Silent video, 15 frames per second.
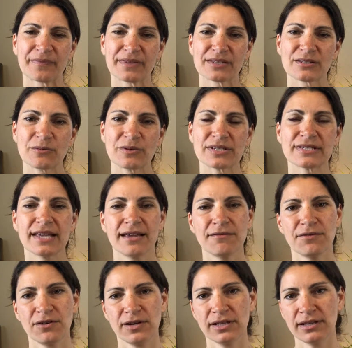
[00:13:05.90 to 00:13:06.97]
so we're saying
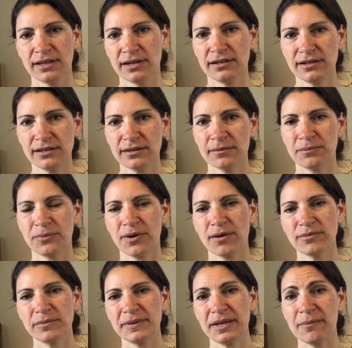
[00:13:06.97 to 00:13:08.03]
very little,
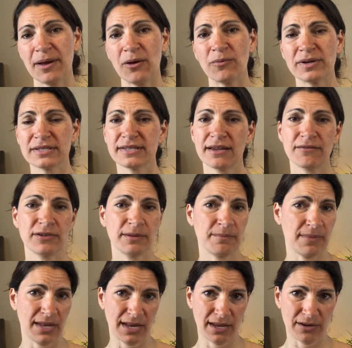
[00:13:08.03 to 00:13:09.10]
probably about once every
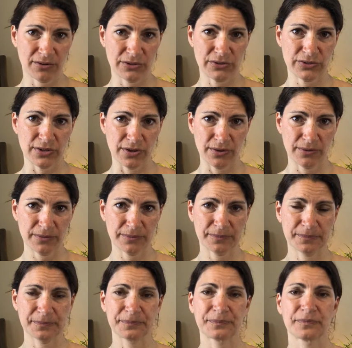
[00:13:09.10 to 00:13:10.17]
minute or so.
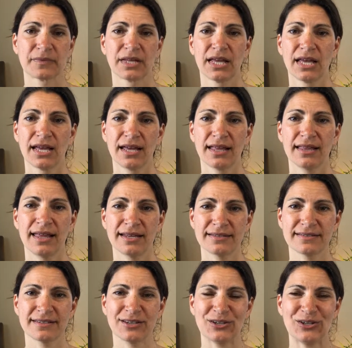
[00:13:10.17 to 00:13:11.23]

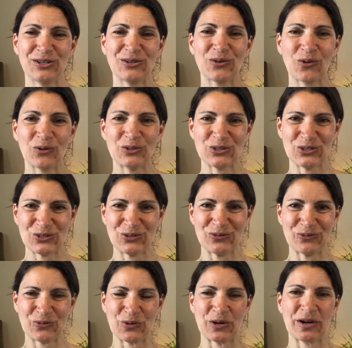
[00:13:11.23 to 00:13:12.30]
That's a good goal to shoot
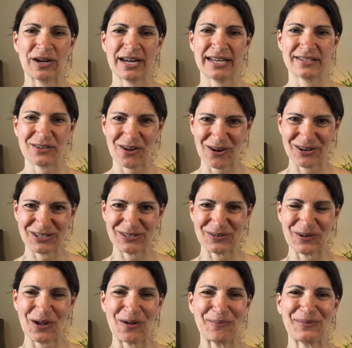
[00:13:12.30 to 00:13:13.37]
for. It's hard to
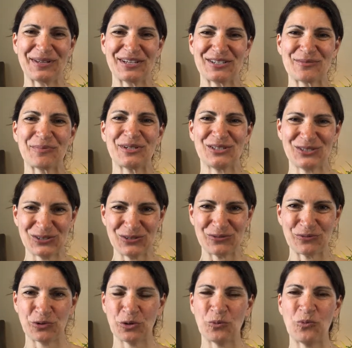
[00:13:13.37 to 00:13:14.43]
accomplish, but shoot
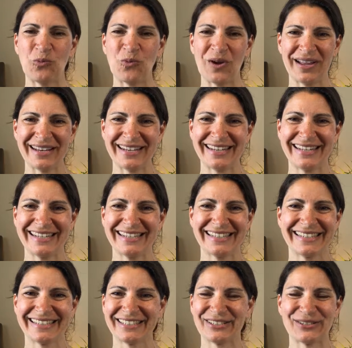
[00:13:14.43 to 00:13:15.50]
for 1
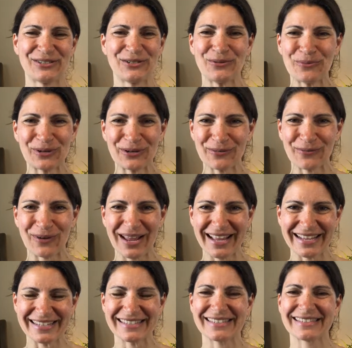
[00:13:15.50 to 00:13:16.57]
2-word
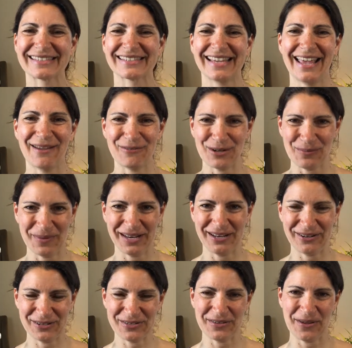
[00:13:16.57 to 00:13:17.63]
phrase every minute
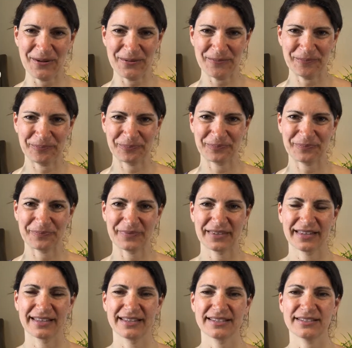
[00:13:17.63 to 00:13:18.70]
or so.
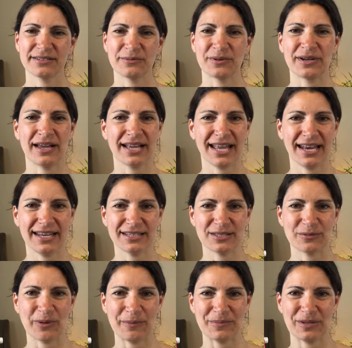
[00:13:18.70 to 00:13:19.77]
So we're not getting
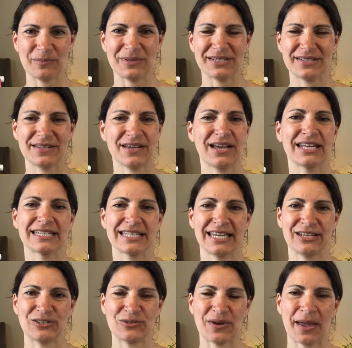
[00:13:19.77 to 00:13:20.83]
swept up into the
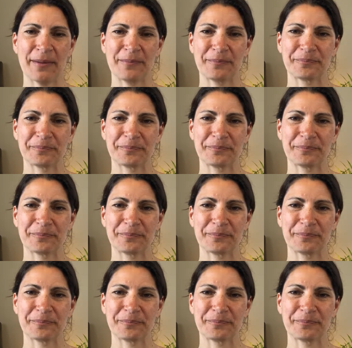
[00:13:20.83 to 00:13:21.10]
content trap.